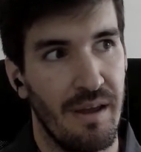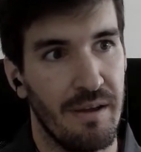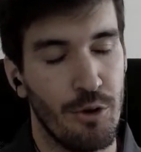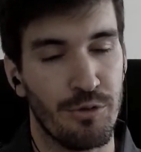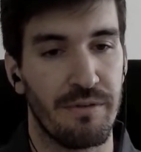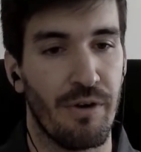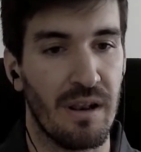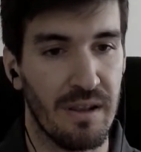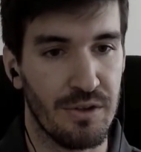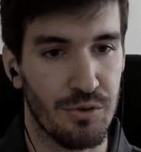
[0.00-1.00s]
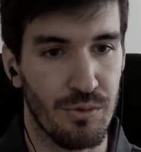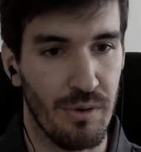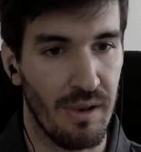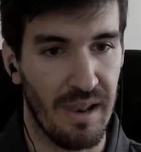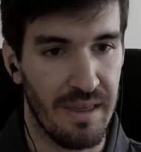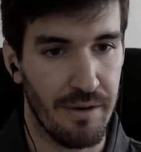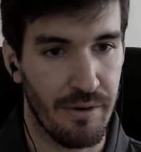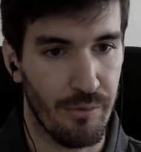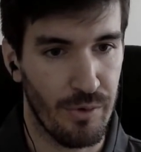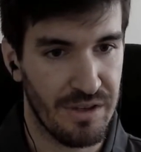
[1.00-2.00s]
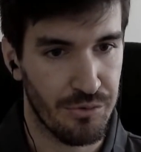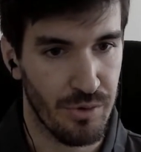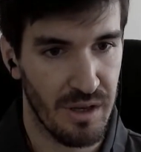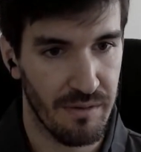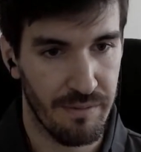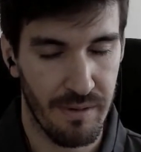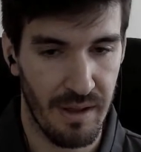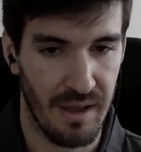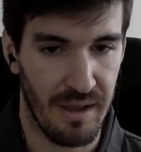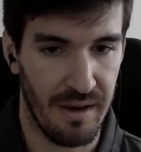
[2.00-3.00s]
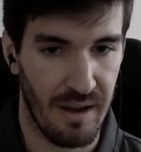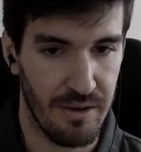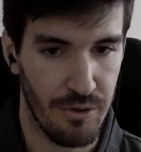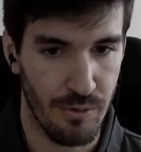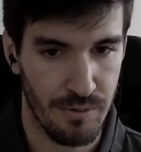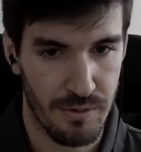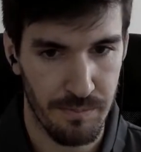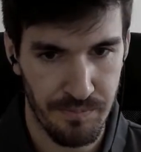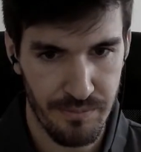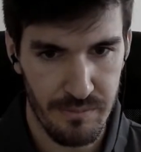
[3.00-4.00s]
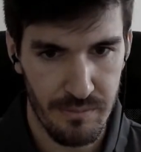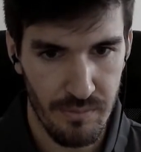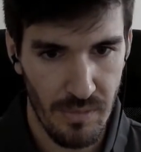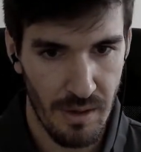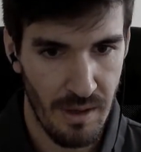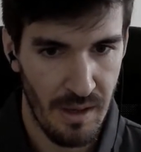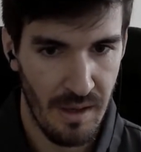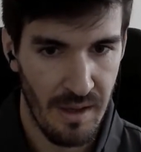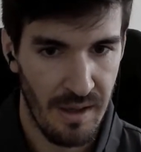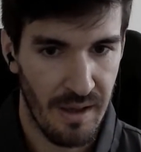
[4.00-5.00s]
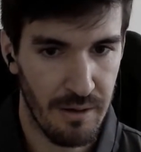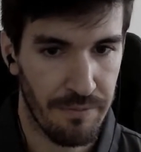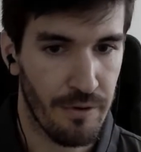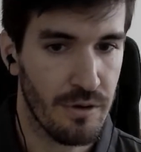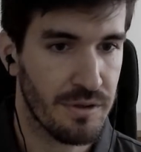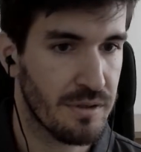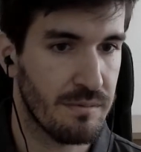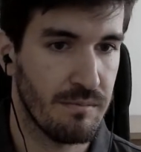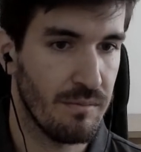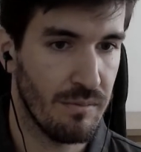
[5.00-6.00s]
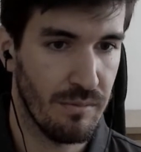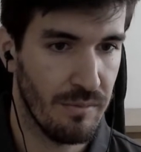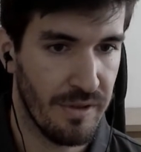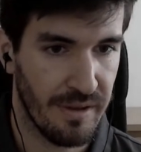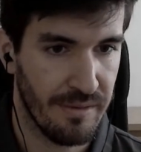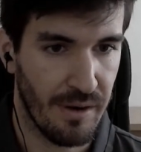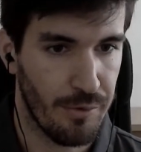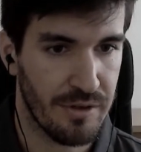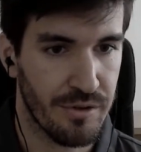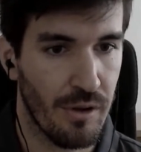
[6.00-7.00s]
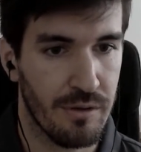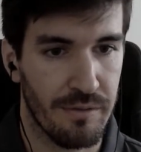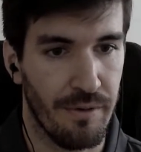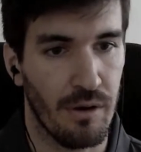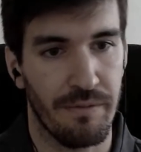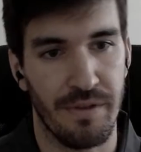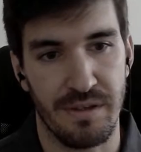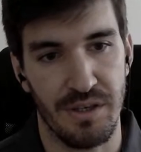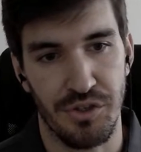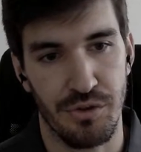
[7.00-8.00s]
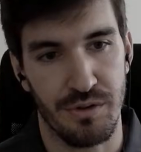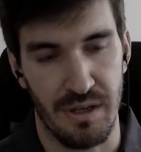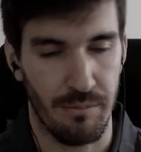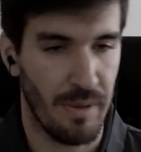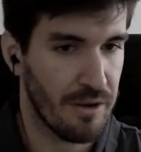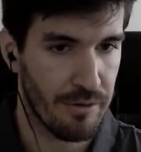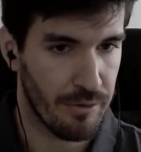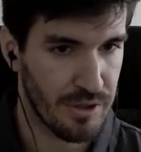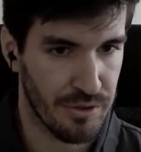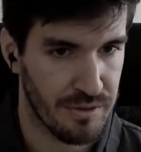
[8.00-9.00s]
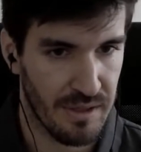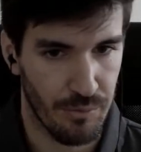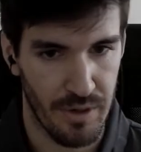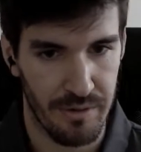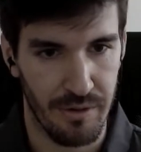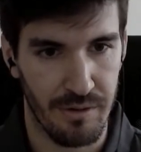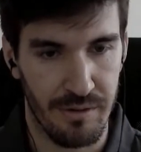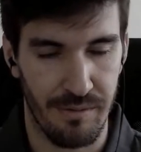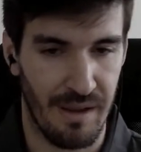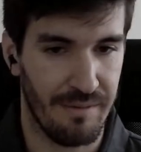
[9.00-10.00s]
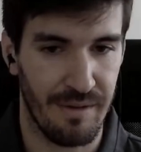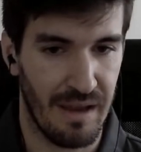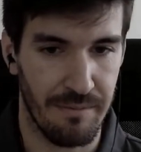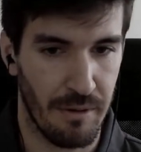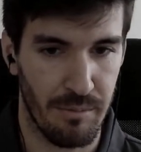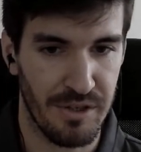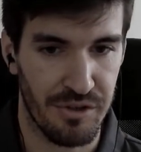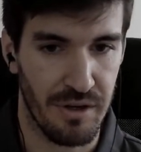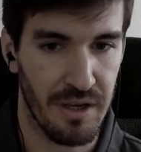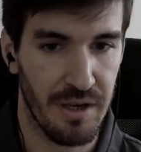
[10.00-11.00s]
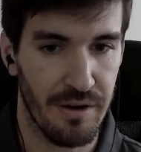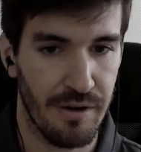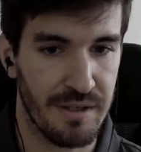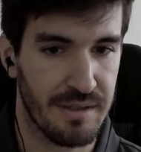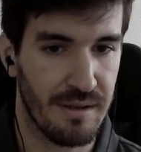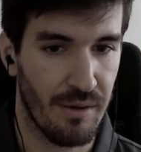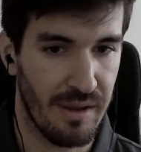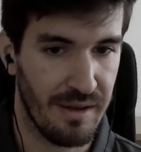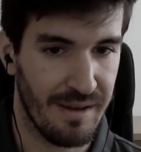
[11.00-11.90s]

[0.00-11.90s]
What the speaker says: user-friendly to later retrieve and use. And of course, the result of all of these issues and many other issues that I'm not mentioning here is,